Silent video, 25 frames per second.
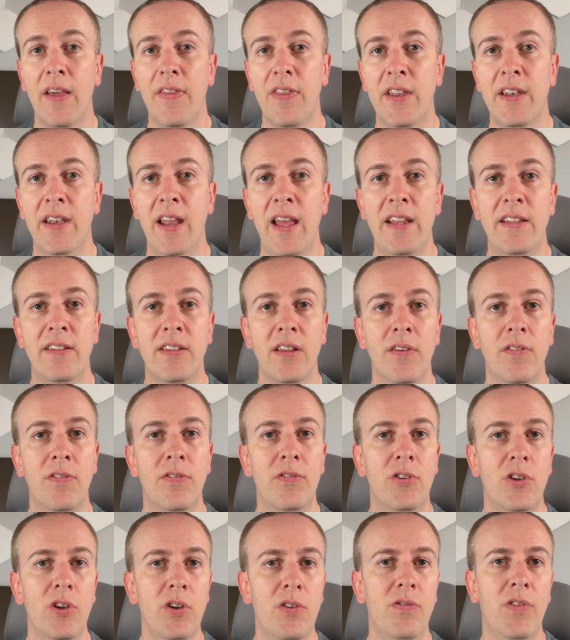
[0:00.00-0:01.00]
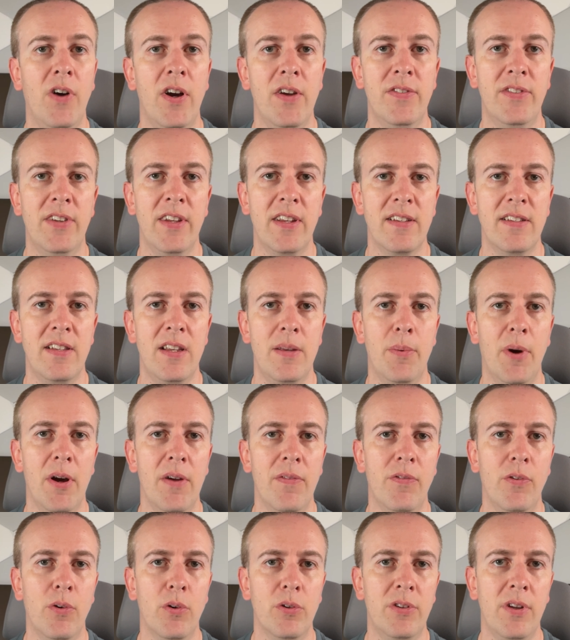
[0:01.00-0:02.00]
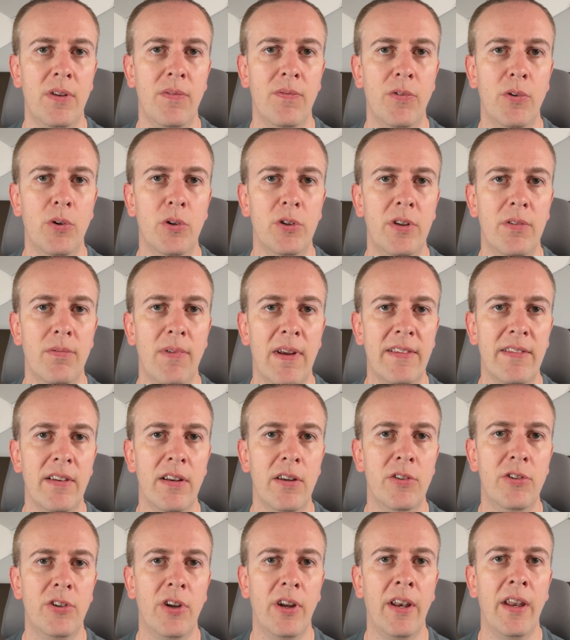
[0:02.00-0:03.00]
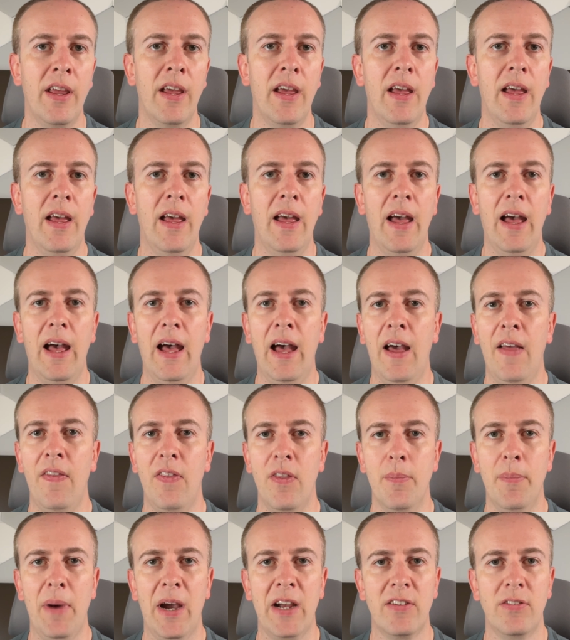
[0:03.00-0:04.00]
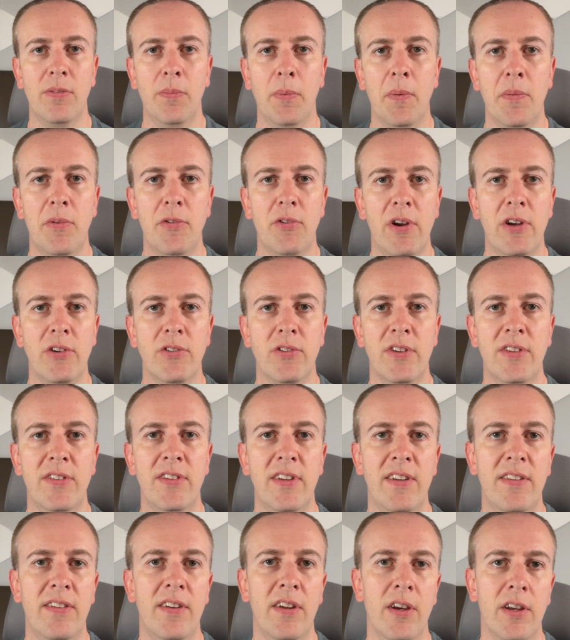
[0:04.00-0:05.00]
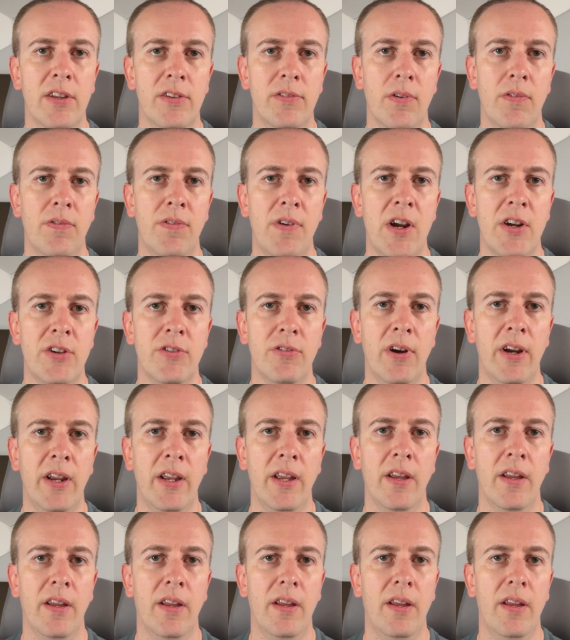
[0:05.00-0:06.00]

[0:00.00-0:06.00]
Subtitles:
at the native 2560 by 1440 resolution and the maximum 360Hz refresh rate.